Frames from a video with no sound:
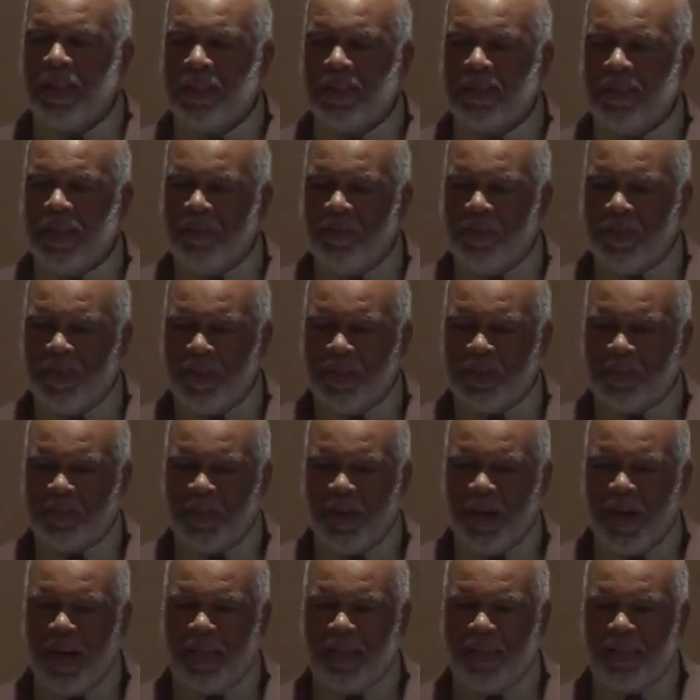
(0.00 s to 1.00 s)
7 years
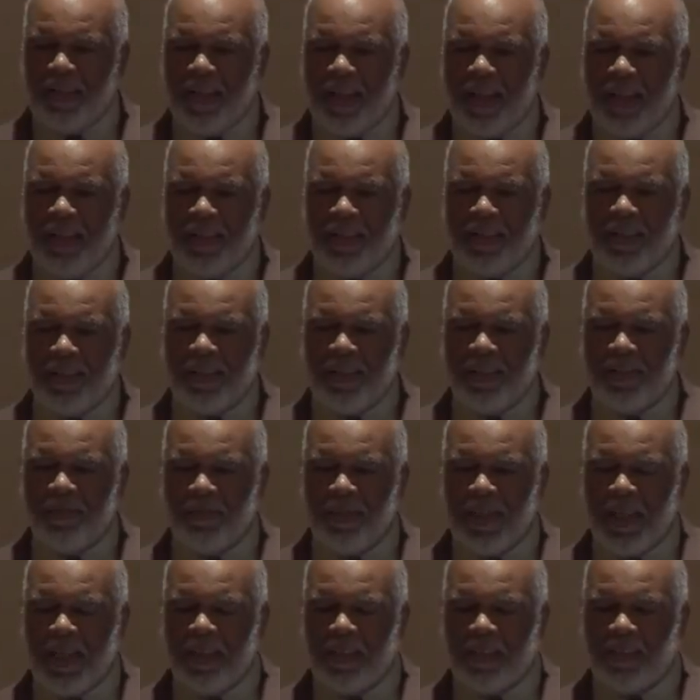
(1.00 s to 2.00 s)
prior to that
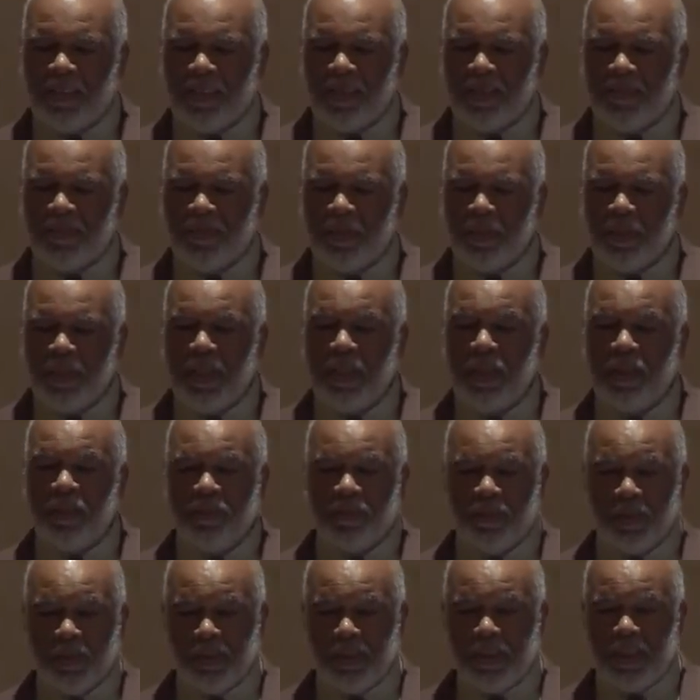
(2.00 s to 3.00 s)
here in
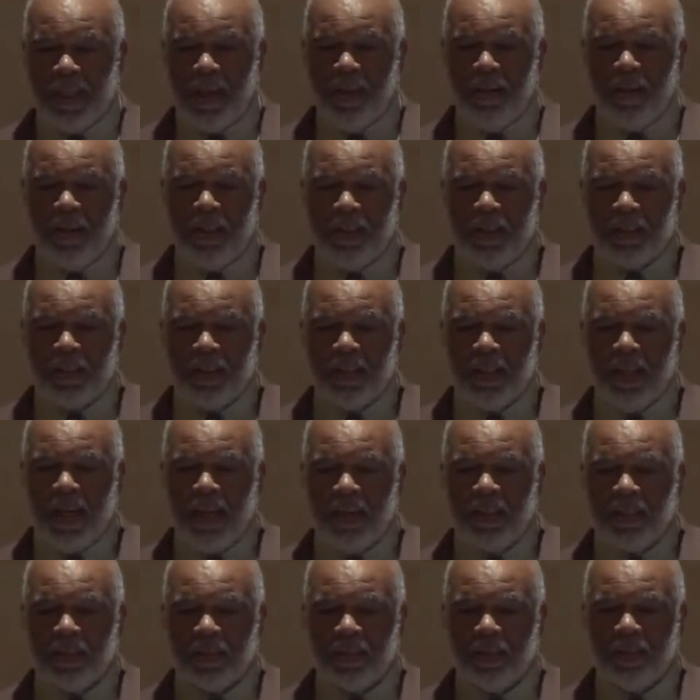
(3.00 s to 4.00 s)
Fulton County as
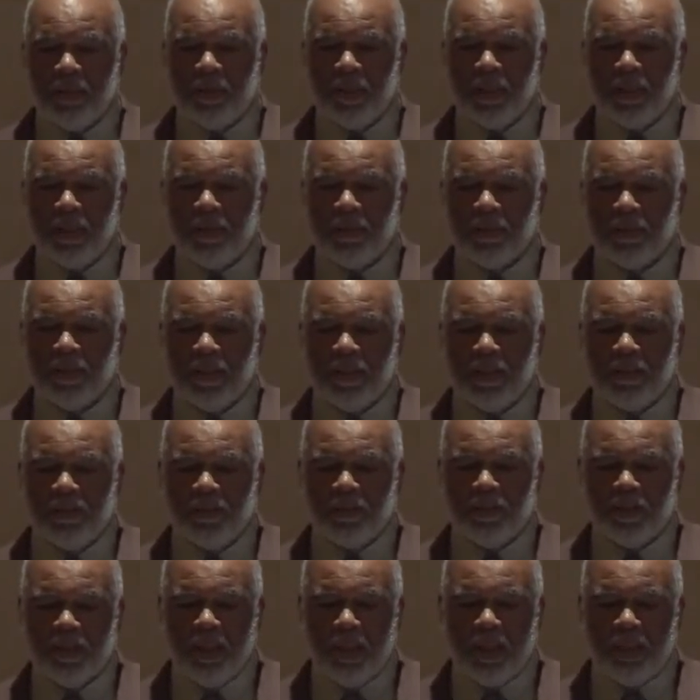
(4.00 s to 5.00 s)
Atlanta's
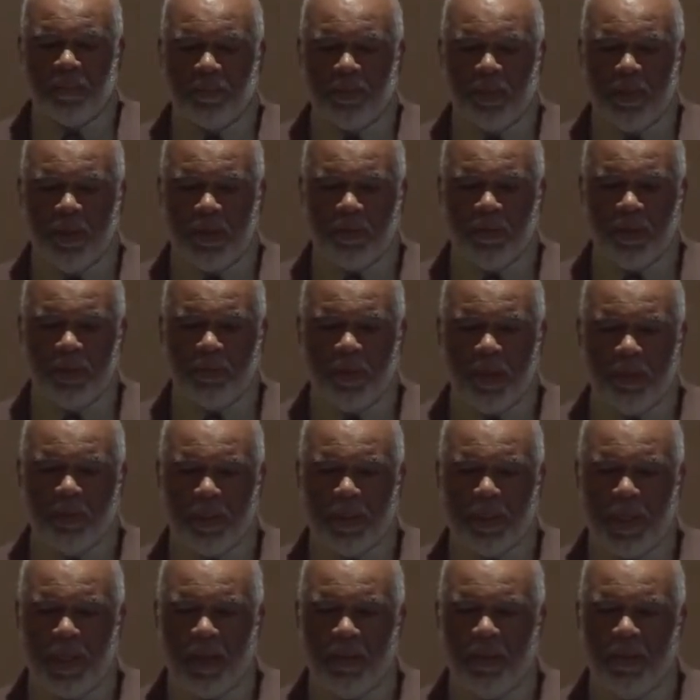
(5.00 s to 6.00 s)
Director of
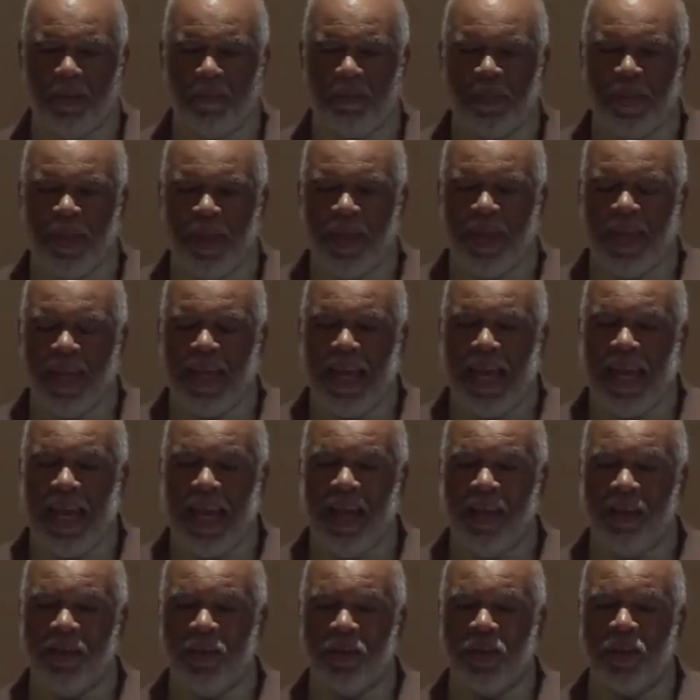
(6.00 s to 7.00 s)
Public Health.
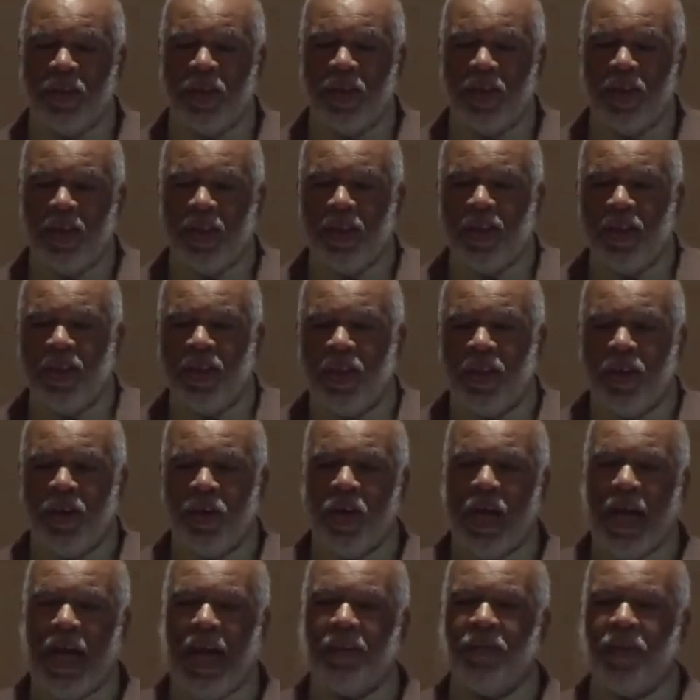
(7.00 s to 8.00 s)
And
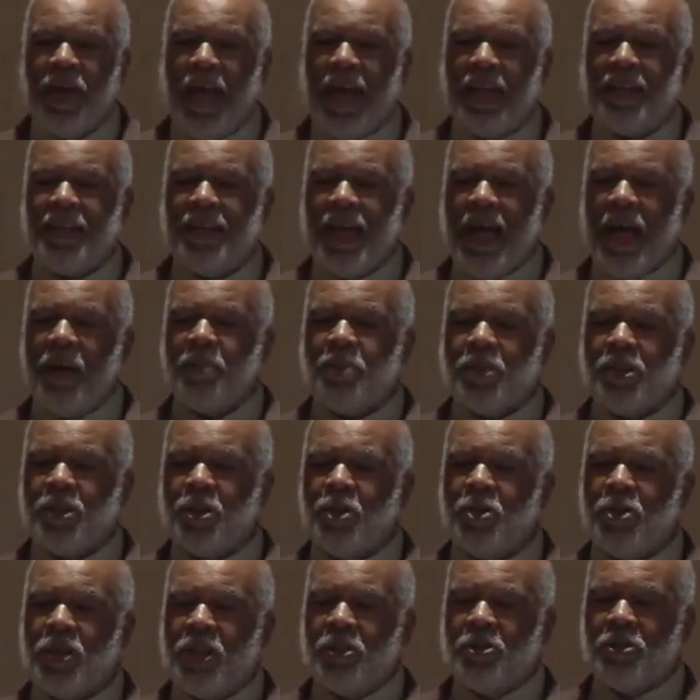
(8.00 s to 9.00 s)
have had the
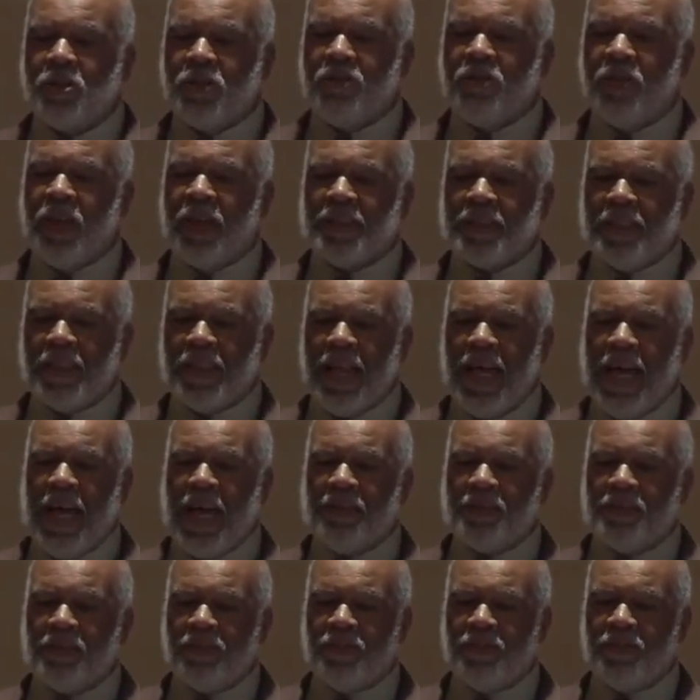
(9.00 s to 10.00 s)
opportunity to affect the
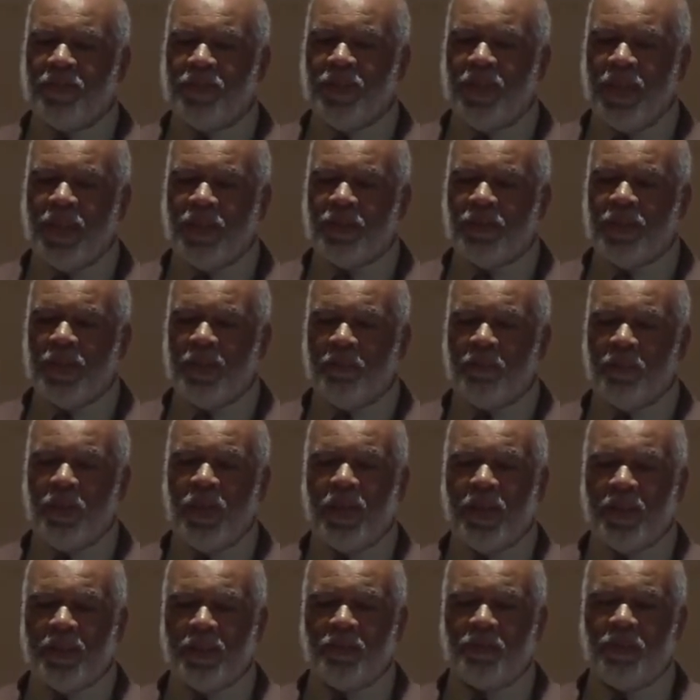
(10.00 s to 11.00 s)
lives of literally
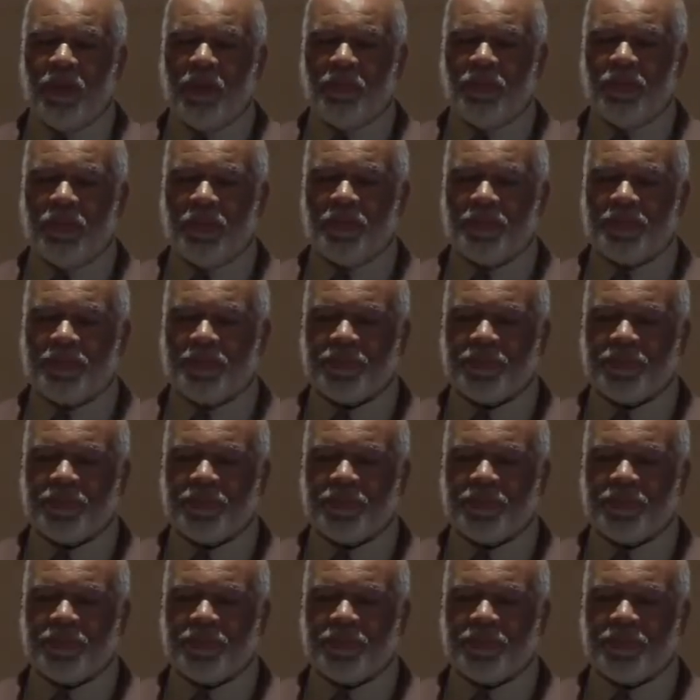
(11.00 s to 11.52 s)
millions of people.